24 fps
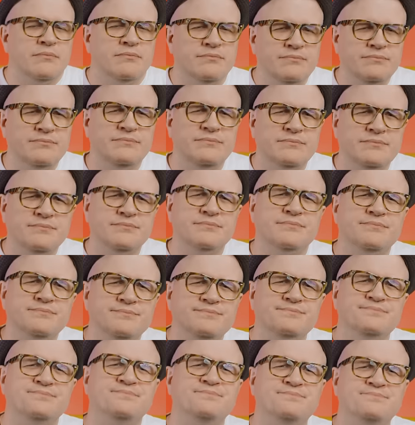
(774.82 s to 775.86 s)
Mm
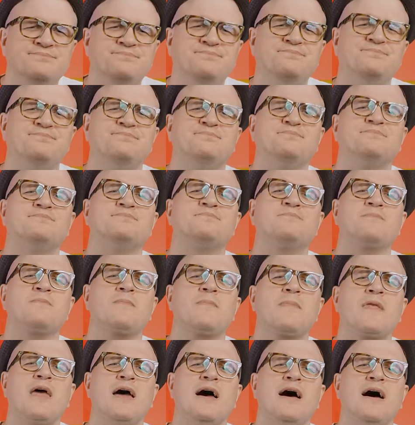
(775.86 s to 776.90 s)
-mm -mm
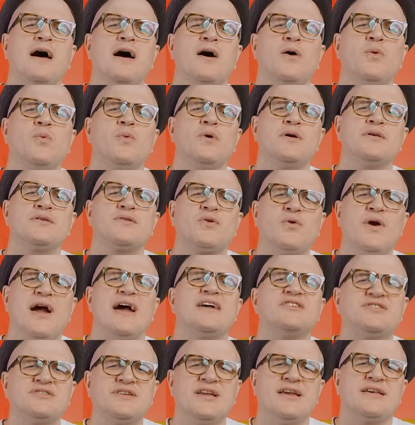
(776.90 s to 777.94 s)
uh, was
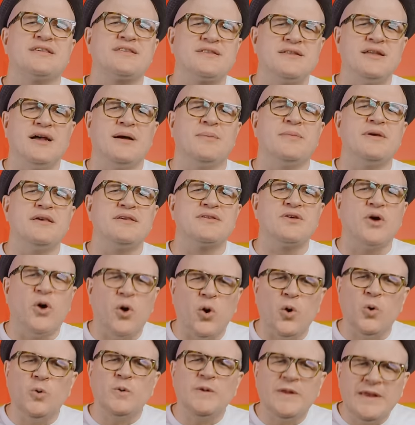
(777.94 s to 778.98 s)
Crash Test Dummies'
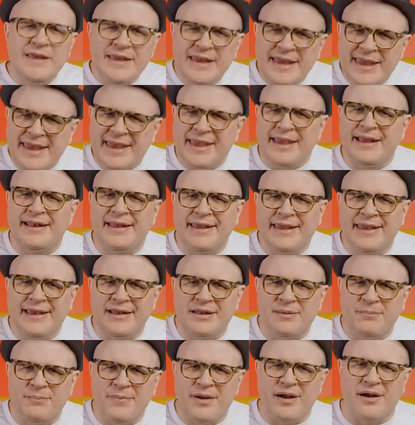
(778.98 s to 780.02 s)
only hit in
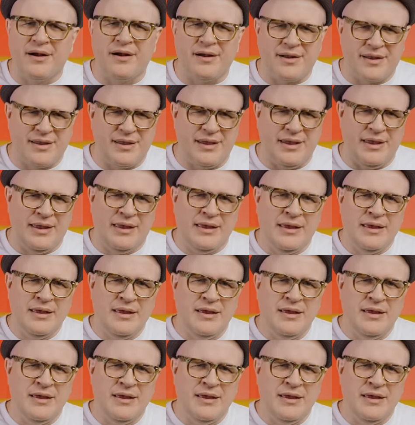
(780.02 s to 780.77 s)
America.